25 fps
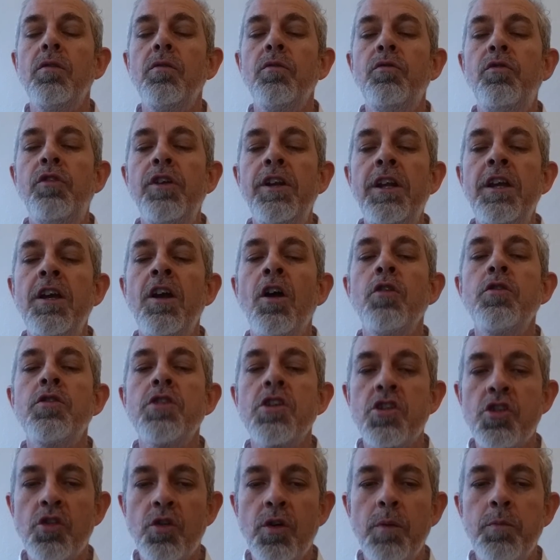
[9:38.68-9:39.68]
video
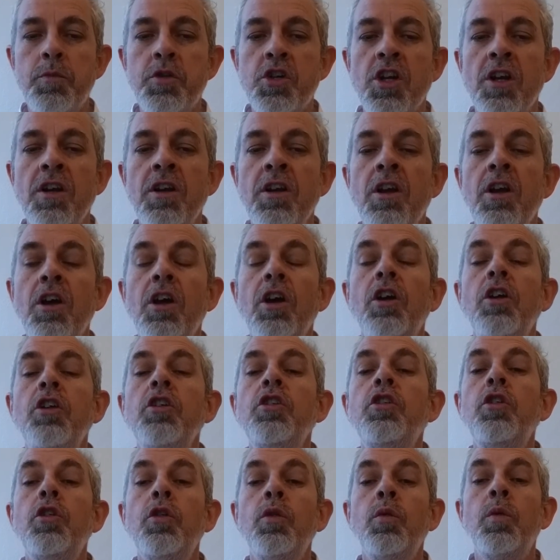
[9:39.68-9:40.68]
description,
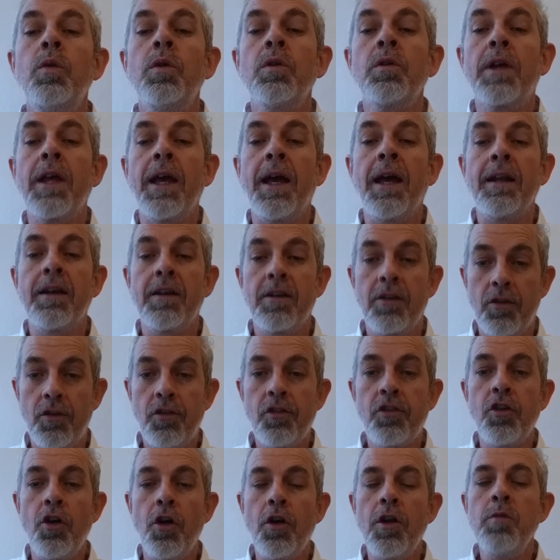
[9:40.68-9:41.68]
you will get
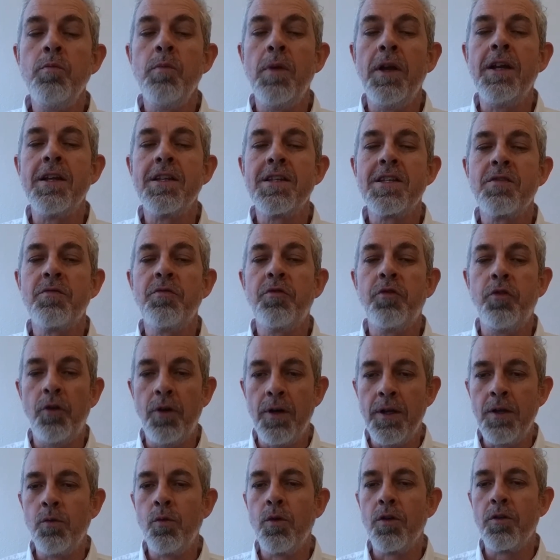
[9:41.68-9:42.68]
30 minutes
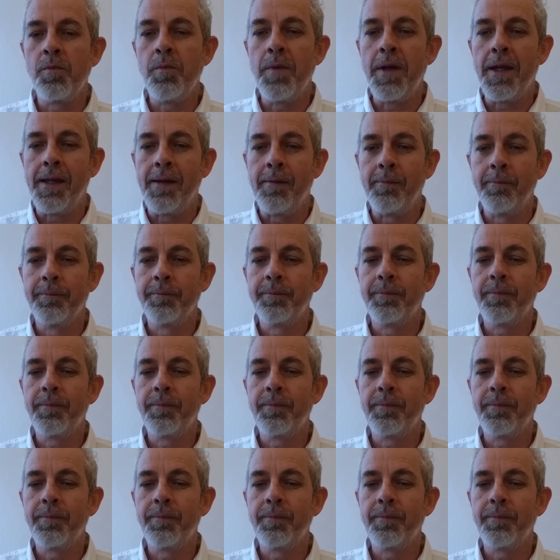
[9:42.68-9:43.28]
free with me.